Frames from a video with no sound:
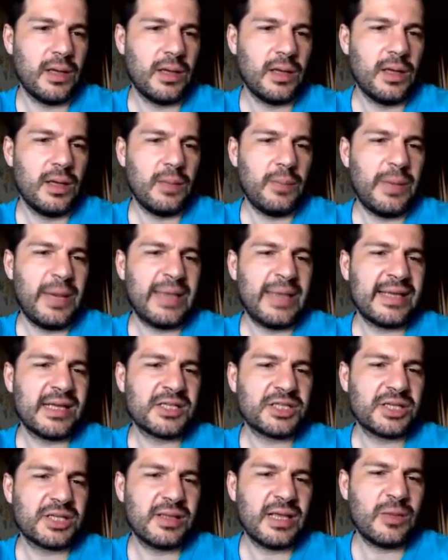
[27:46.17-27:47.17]
Pay
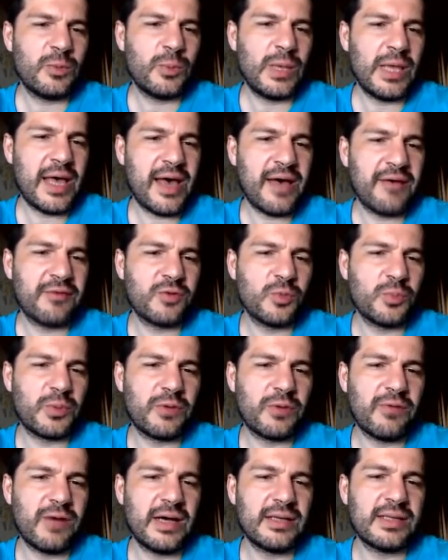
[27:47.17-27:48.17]
attention that we have to
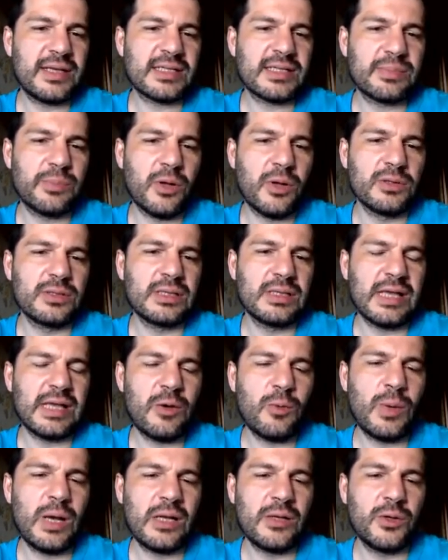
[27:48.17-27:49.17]
provide a small delay
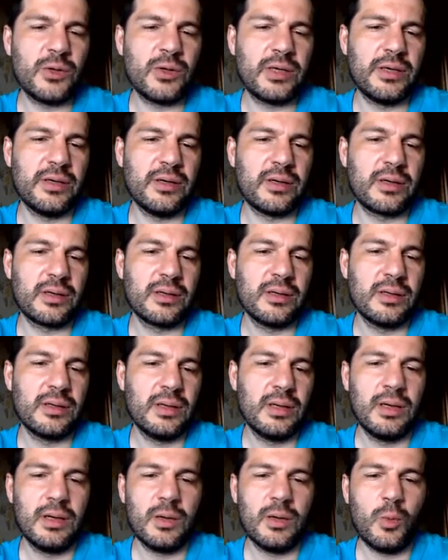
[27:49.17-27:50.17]
value here.
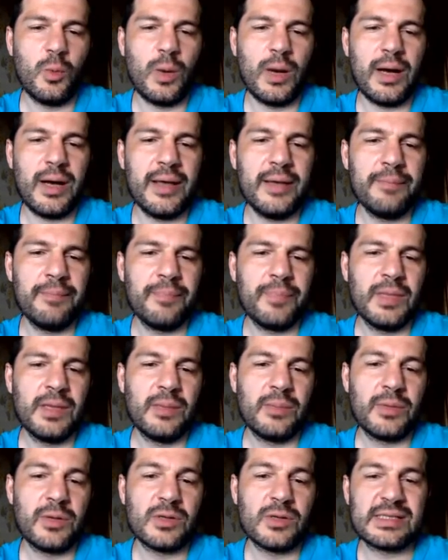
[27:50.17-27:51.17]
Why?
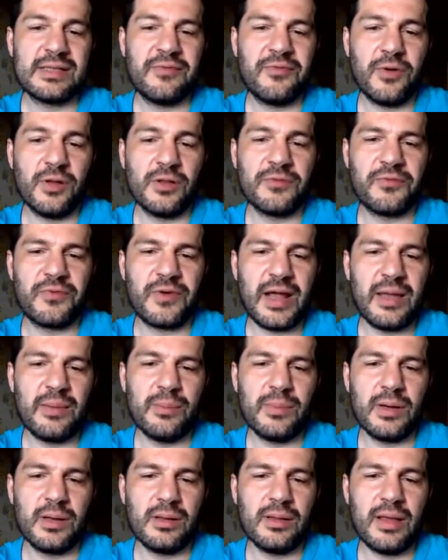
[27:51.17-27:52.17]
Because default
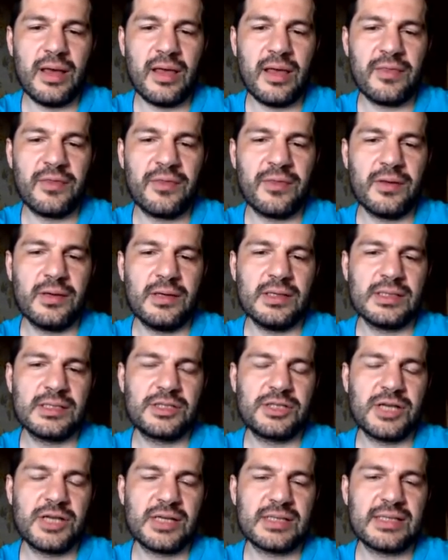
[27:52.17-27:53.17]
frame length is
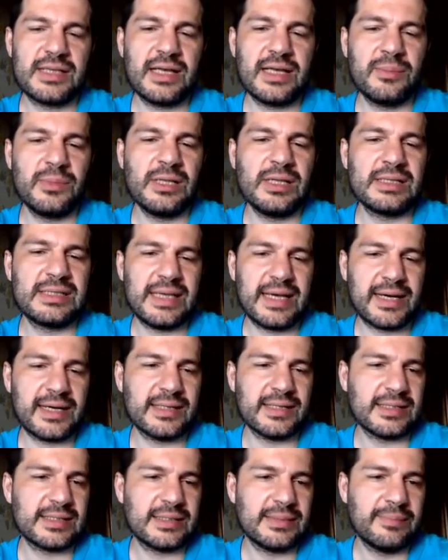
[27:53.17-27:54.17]
just 10
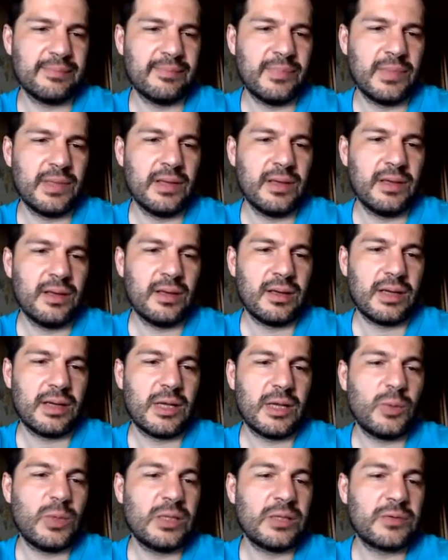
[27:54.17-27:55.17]
milliseconds.
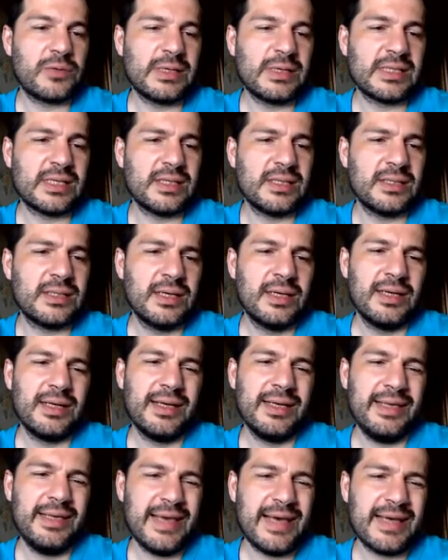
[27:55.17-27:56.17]
Can we increase it?
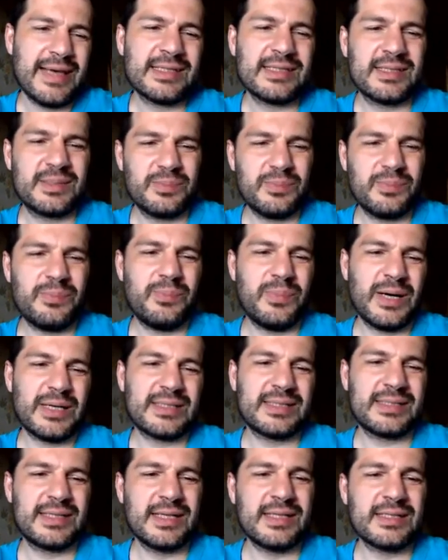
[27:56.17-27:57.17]
Yes, but
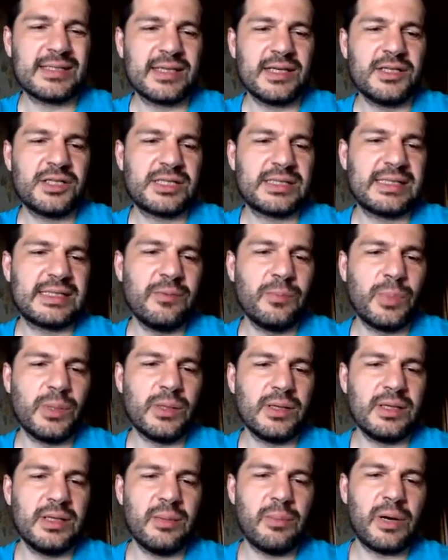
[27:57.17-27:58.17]
since each symbol
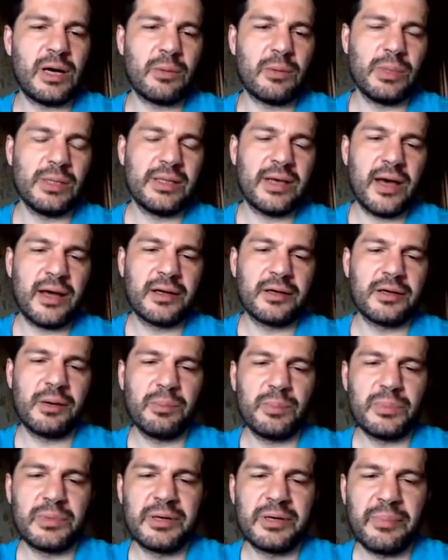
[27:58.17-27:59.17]
in a marble diagram
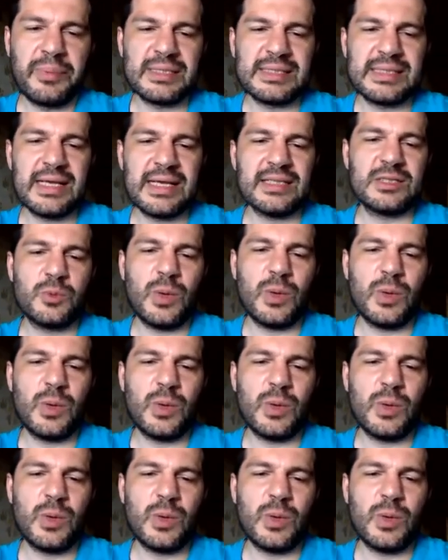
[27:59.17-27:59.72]
represents one